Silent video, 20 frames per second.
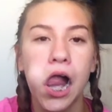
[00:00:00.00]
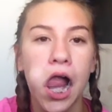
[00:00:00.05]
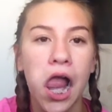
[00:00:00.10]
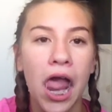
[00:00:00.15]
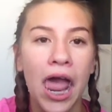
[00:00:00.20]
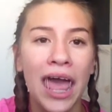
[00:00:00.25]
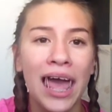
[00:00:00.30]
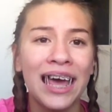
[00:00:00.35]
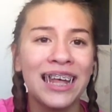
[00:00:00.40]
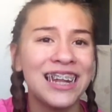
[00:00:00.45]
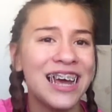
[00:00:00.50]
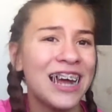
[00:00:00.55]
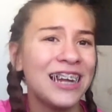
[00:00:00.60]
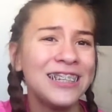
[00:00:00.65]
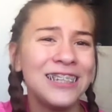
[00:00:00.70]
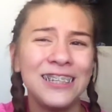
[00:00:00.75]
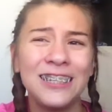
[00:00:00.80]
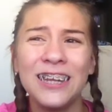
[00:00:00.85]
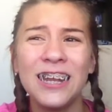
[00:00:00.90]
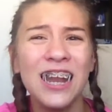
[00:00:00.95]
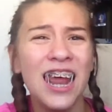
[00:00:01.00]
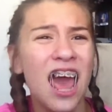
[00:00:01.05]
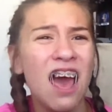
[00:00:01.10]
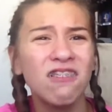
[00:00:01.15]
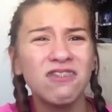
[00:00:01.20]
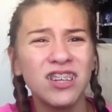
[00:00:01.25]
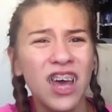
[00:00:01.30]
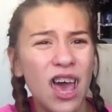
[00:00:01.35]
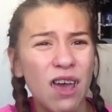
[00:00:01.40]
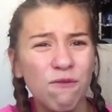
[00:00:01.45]
And I just didn't
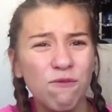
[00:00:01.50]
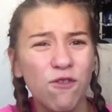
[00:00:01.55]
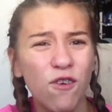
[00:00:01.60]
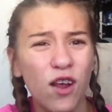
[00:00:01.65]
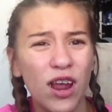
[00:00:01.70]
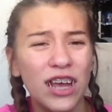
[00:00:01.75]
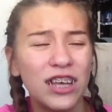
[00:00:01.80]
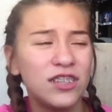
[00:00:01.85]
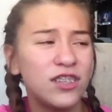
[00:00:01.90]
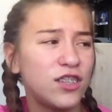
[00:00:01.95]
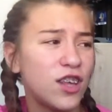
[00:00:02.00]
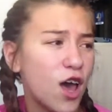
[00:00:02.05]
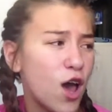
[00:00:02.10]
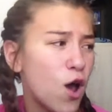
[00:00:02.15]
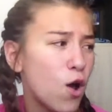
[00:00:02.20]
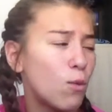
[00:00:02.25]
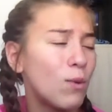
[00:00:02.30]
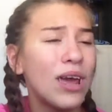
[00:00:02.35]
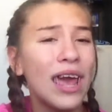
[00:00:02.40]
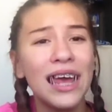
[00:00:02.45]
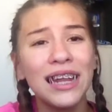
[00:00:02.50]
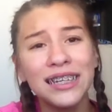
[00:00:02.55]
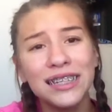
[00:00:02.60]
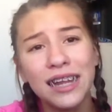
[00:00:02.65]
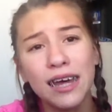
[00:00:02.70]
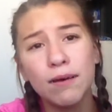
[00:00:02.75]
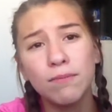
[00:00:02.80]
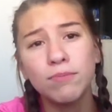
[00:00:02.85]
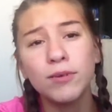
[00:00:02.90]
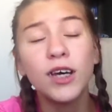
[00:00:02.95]
have time for it. So we ended
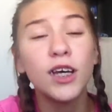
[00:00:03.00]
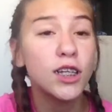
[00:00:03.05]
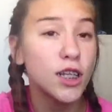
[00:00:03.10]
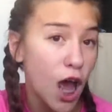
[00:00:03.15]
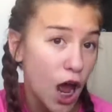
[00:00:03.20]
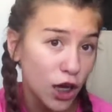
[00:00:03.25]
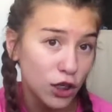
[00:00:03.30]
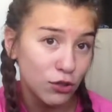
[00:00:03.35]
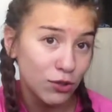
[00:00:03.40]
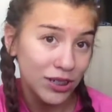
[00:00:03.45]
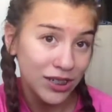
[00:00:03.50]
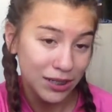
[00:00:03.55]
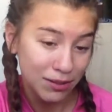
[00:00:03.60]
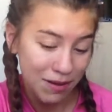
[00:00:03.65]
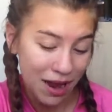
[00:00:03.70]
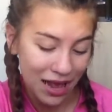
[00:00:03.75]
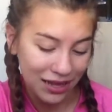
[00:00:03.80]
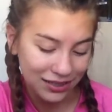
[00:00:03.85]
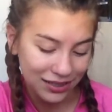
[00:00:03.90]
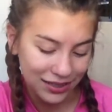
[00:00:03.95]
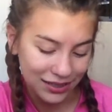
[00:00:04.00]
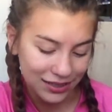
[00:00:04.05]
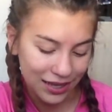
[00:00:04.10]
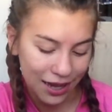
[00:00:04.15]
up not doing gymnastics